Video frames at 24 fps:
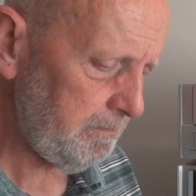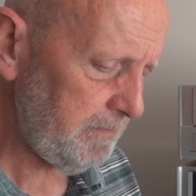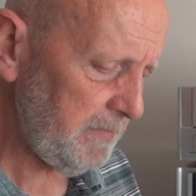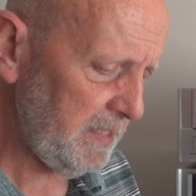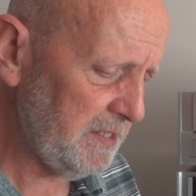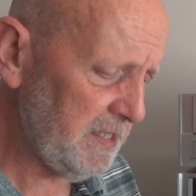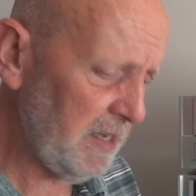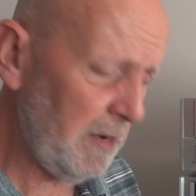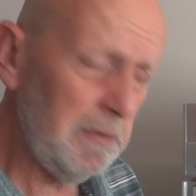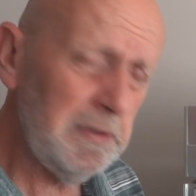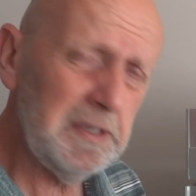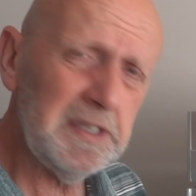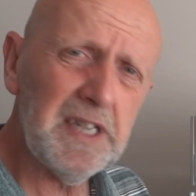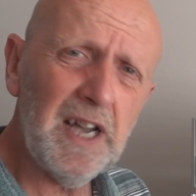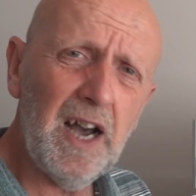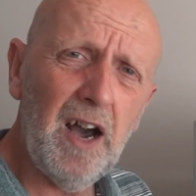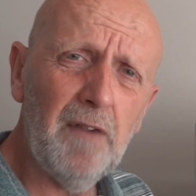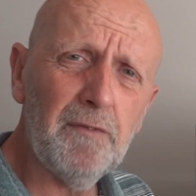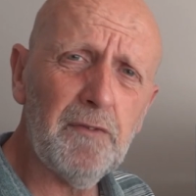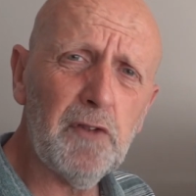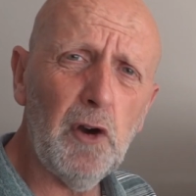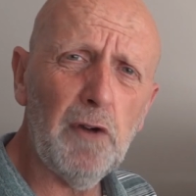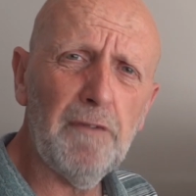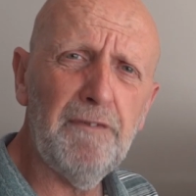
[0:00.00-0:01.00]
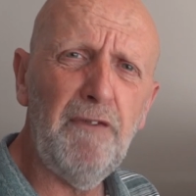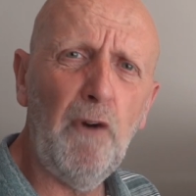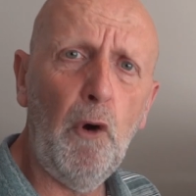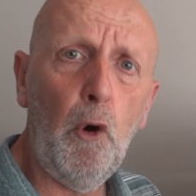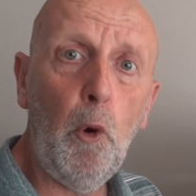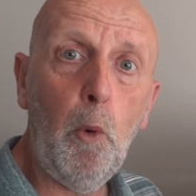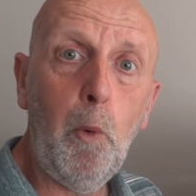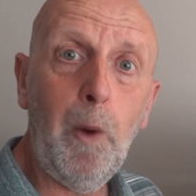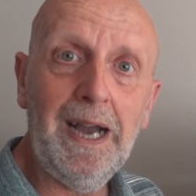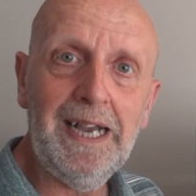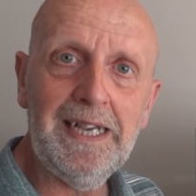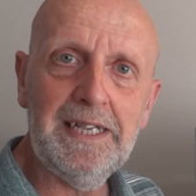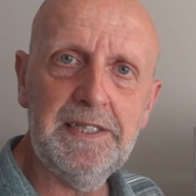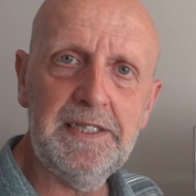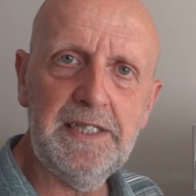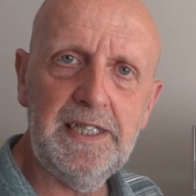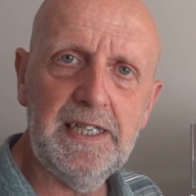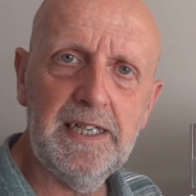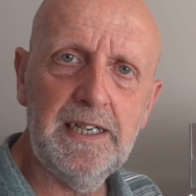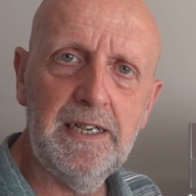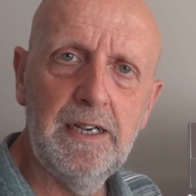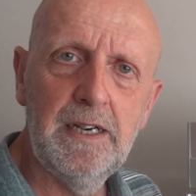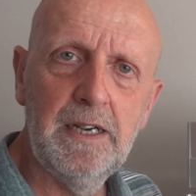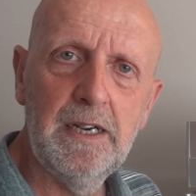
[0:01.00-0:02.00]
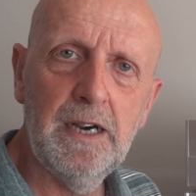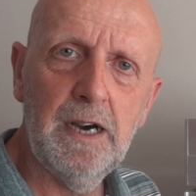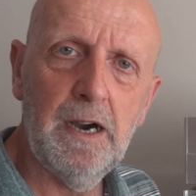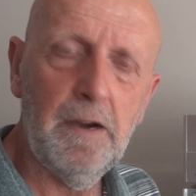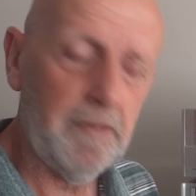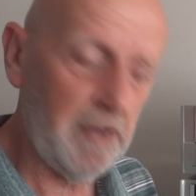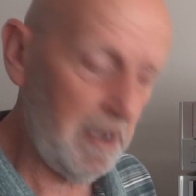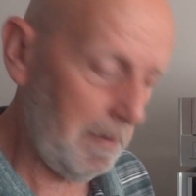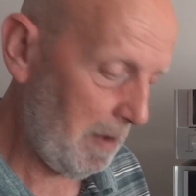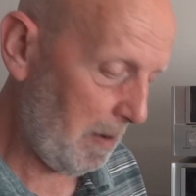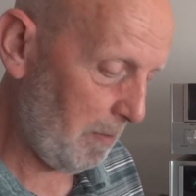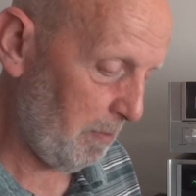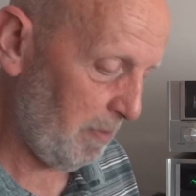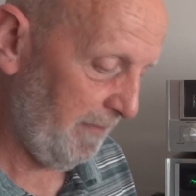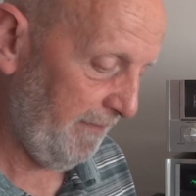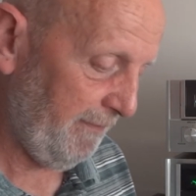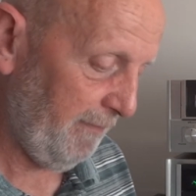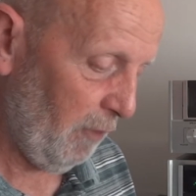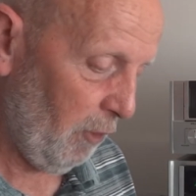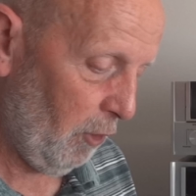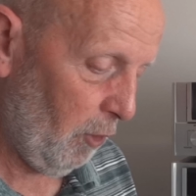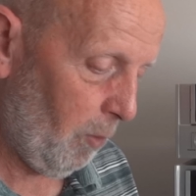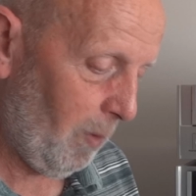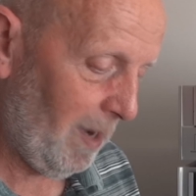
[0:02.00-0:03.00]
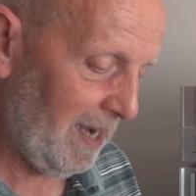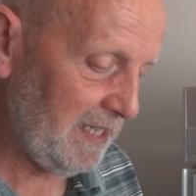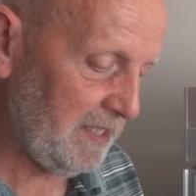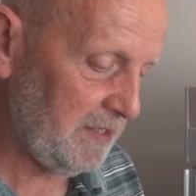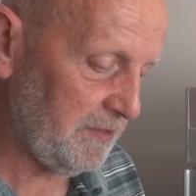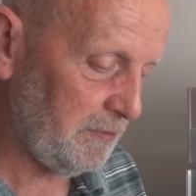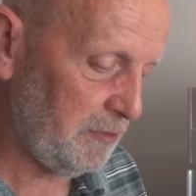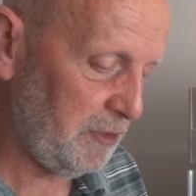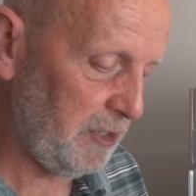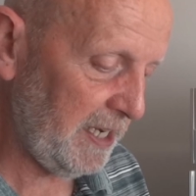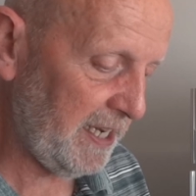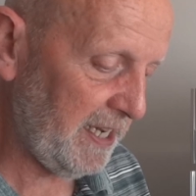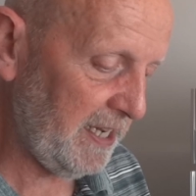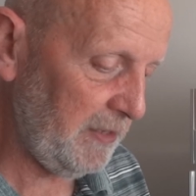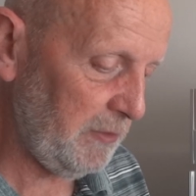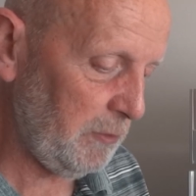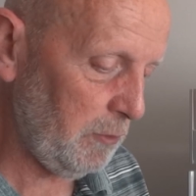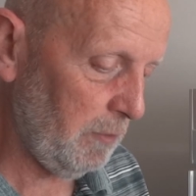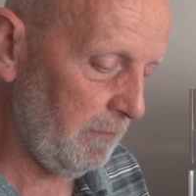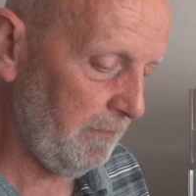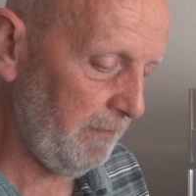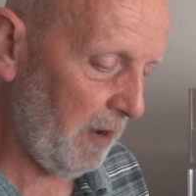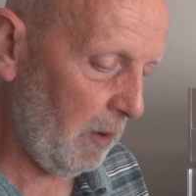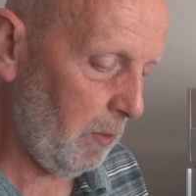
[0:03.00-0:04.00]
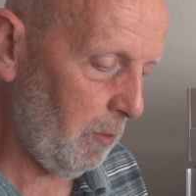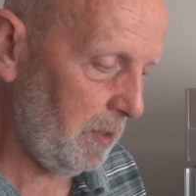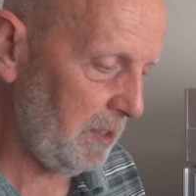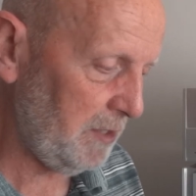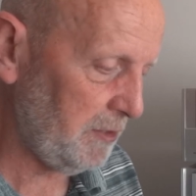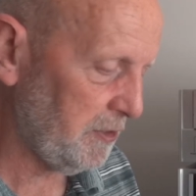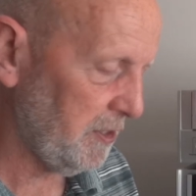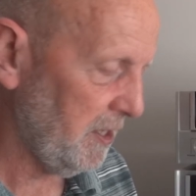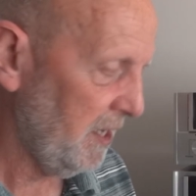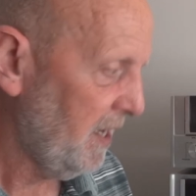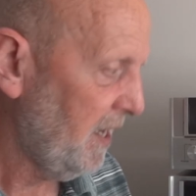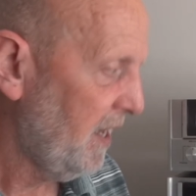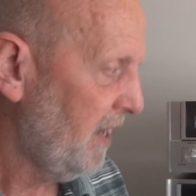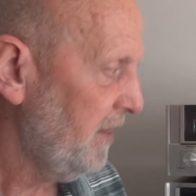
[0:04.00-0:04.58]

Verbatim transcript: So I've got four ways here. I've come up with four ways of checking your voltage.